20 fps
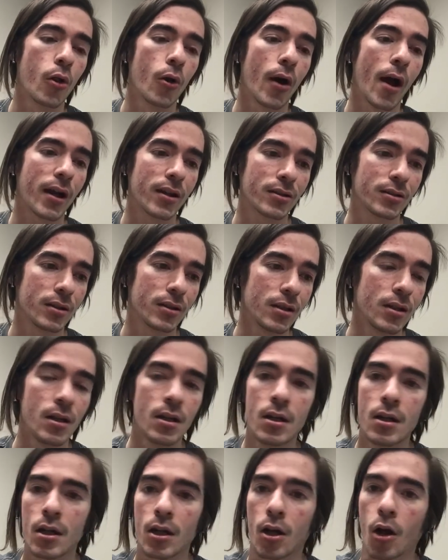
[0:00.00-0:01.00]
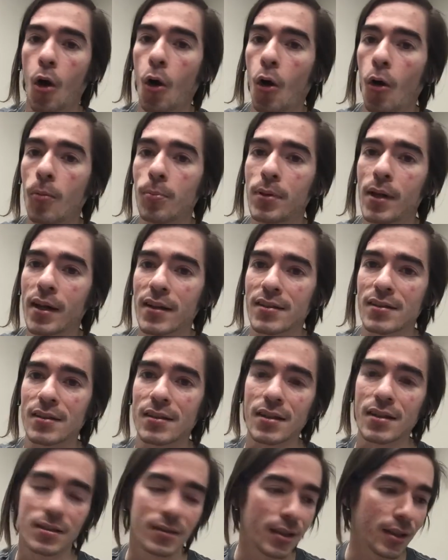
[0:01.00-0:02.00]
They're actually cold-blooded
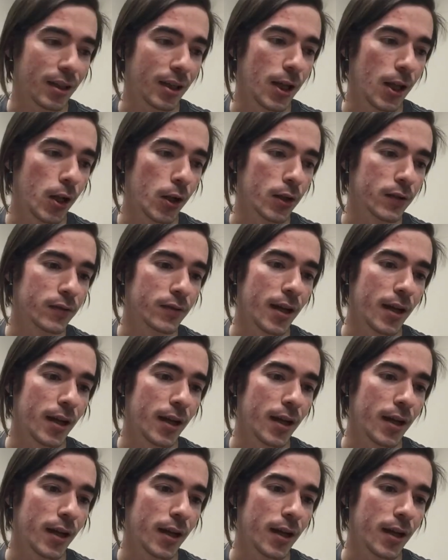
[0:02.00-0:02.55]
sadistic killers,